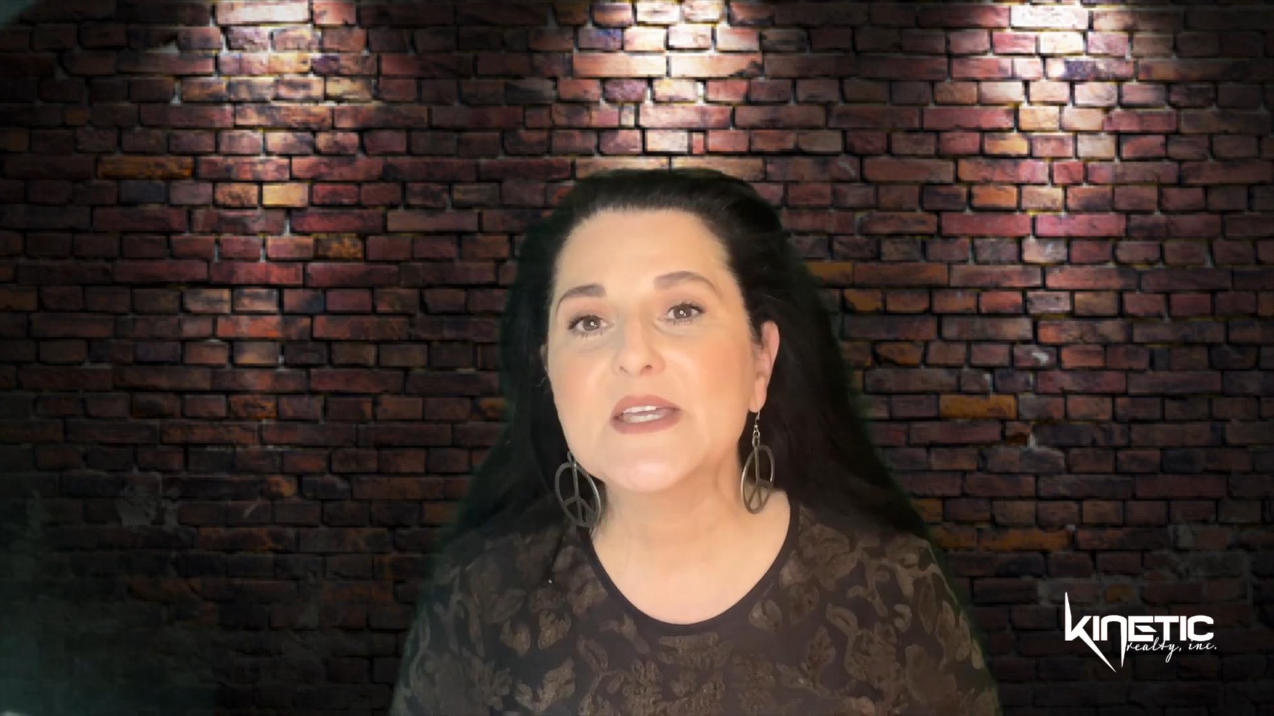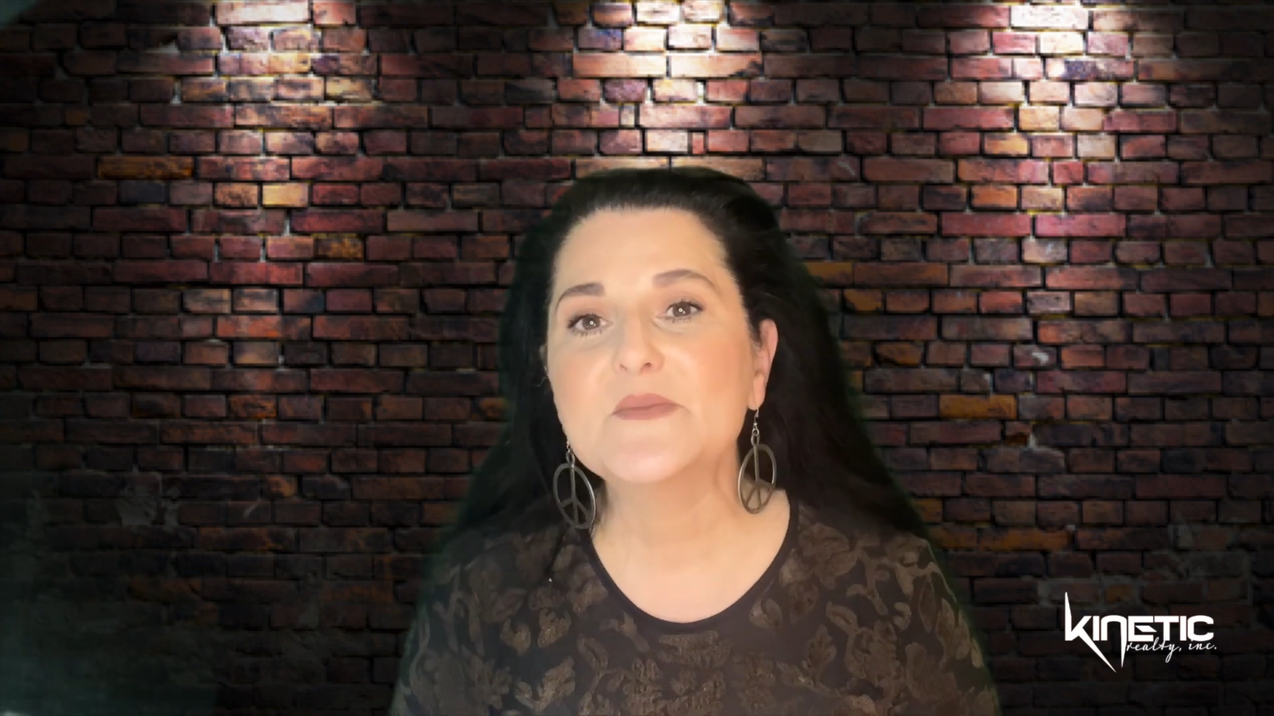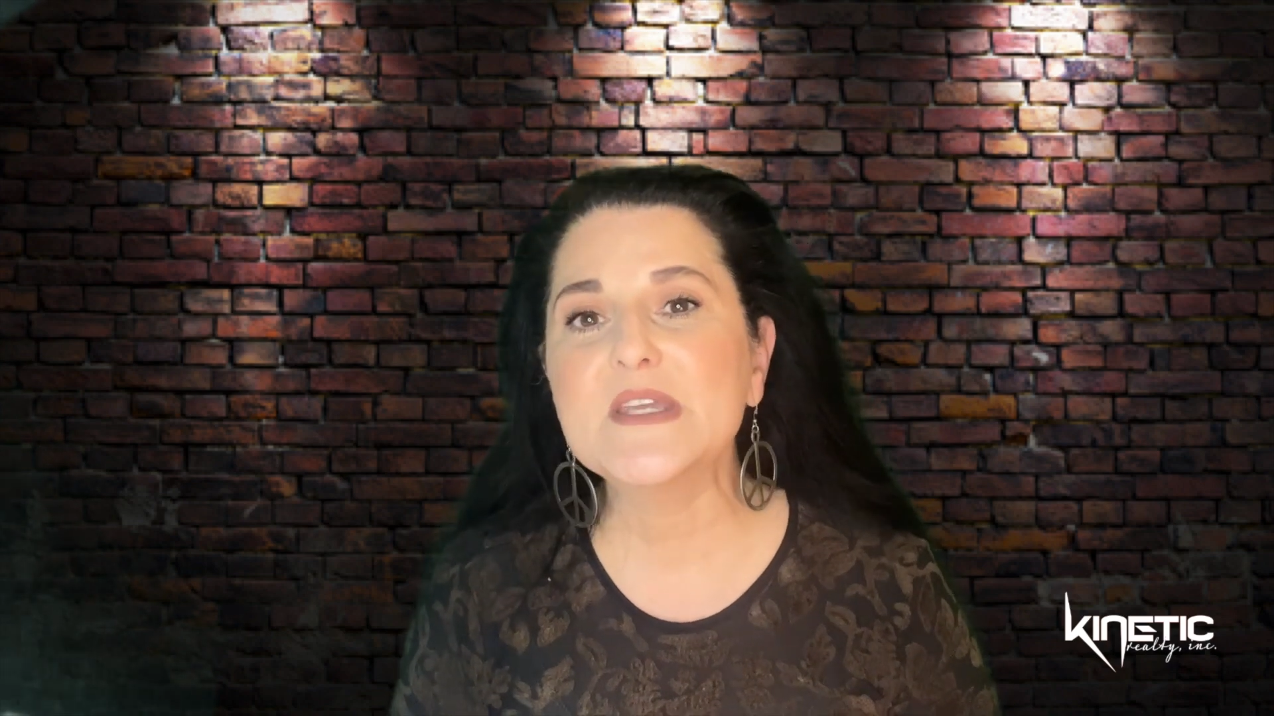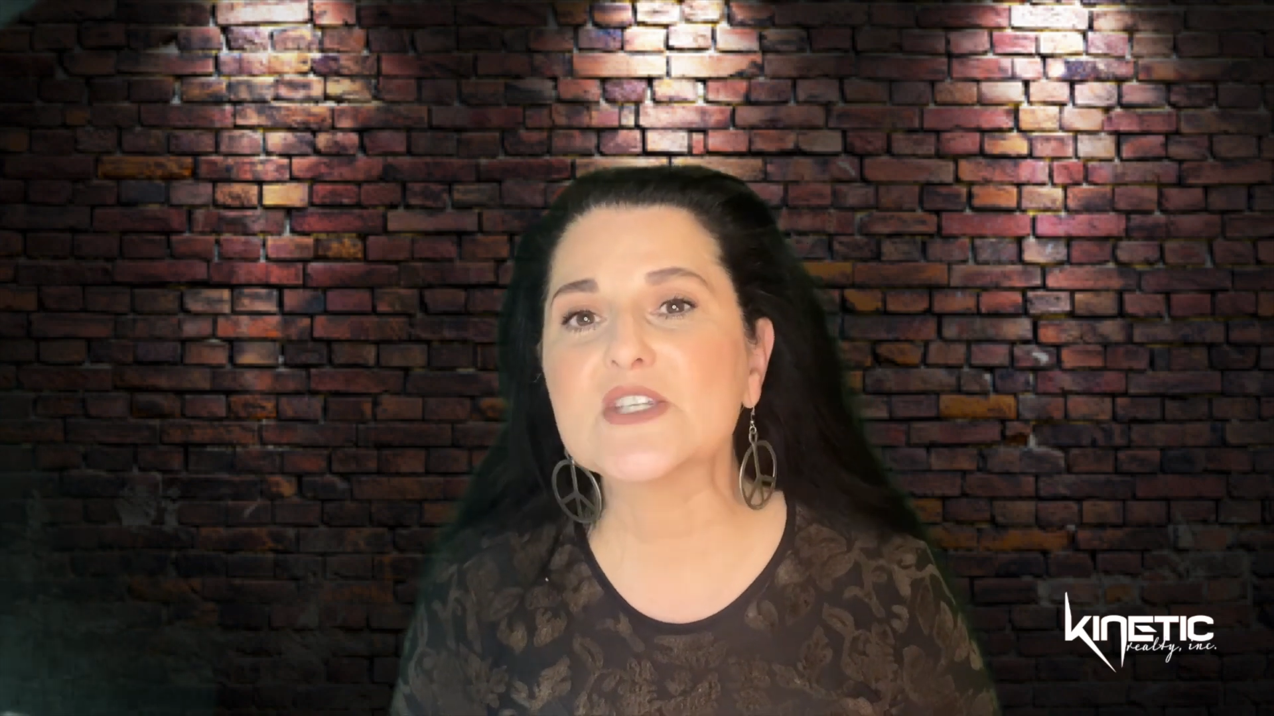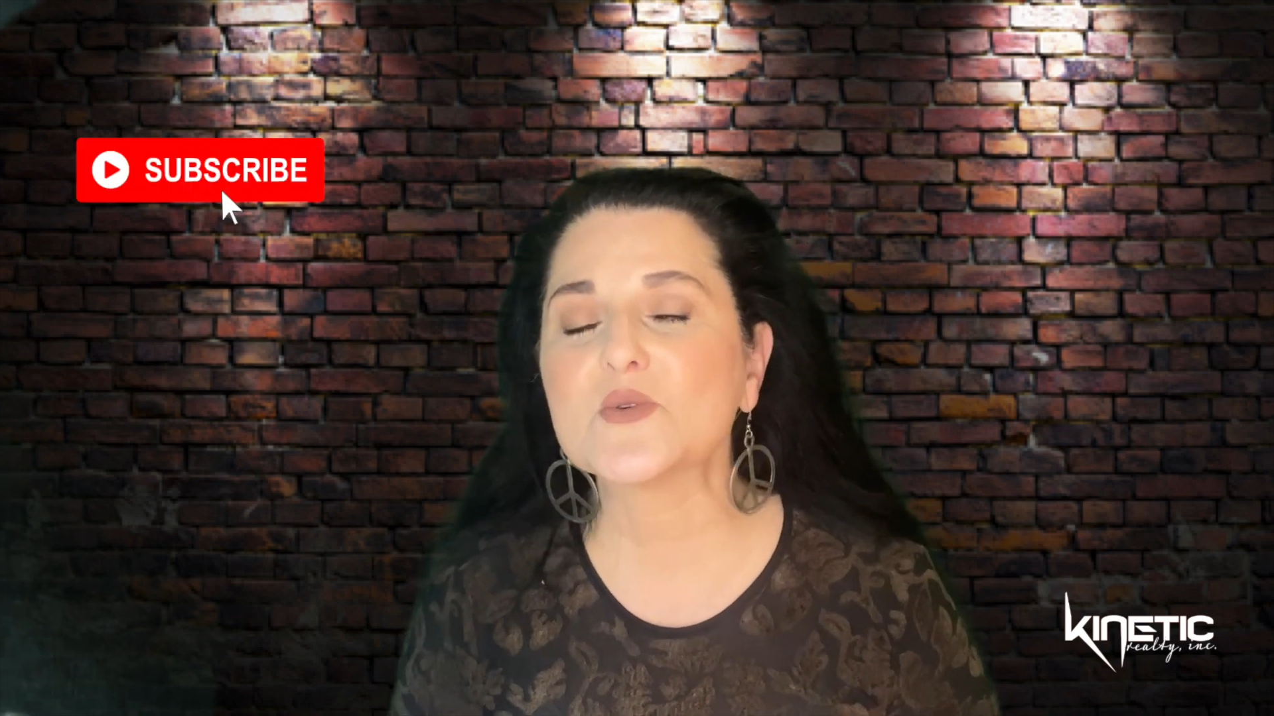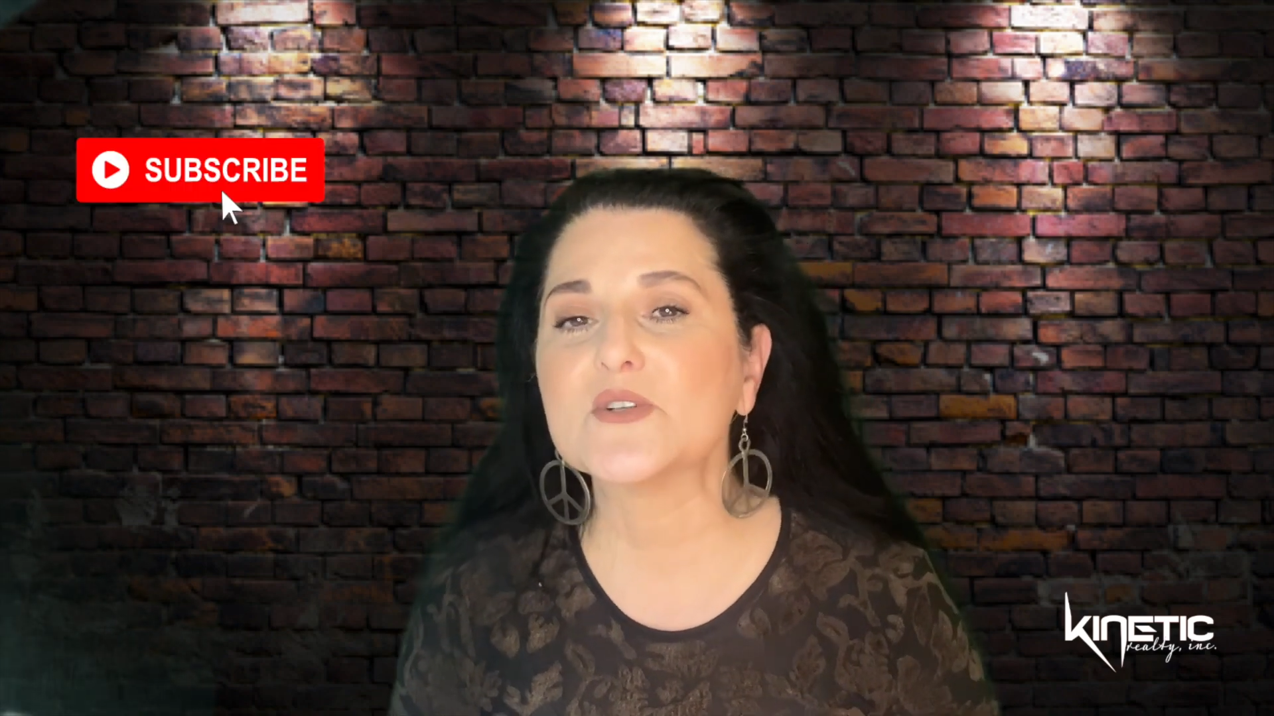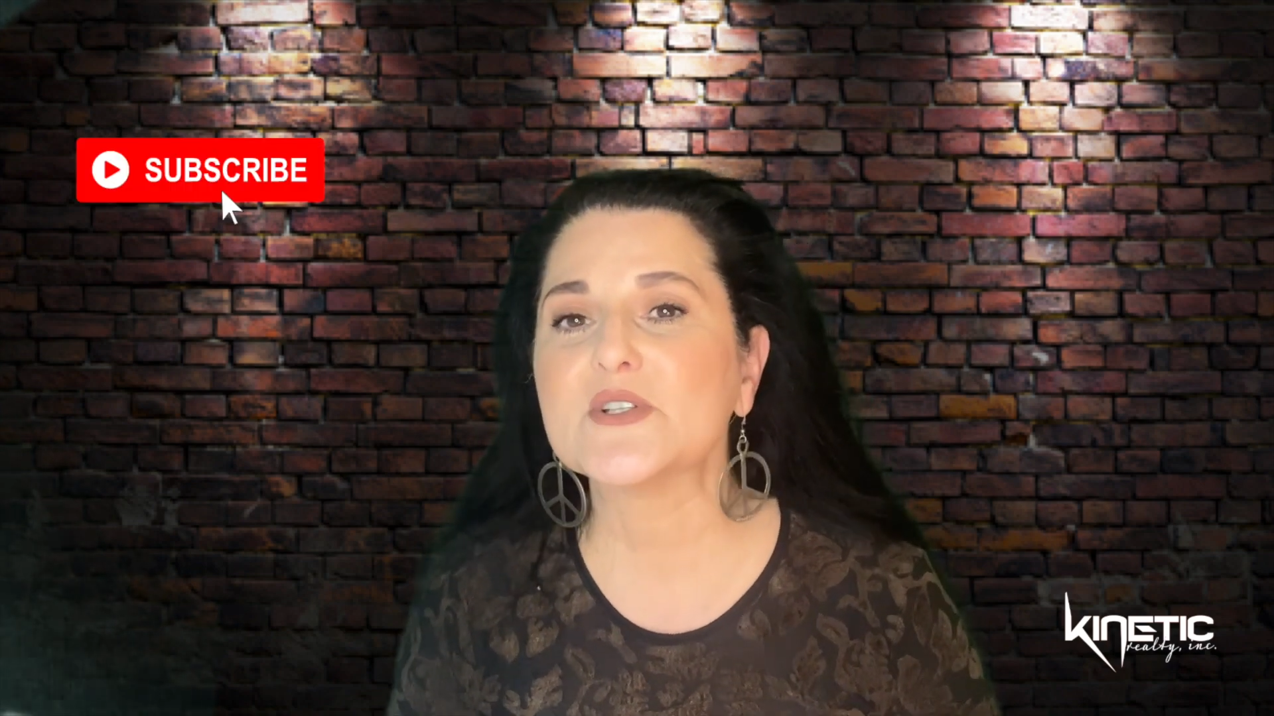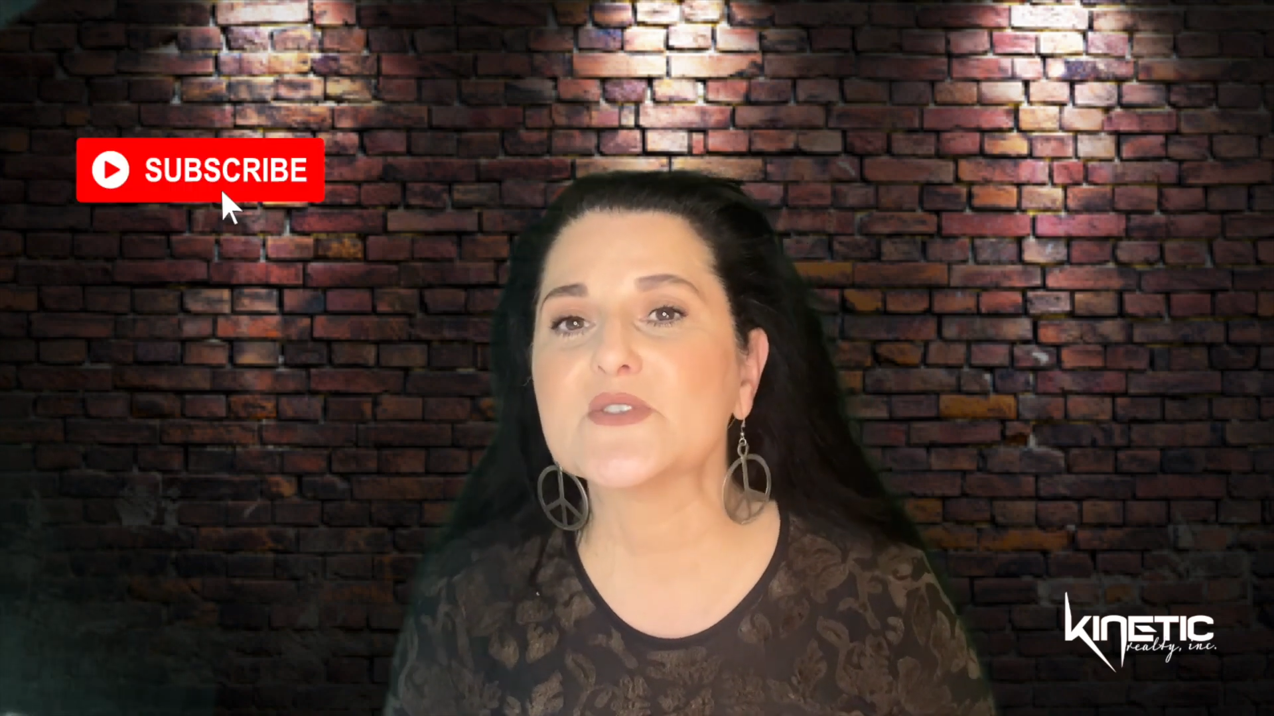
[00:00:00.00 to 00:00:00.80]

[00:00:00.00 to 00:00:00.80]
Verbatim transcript: Be sure to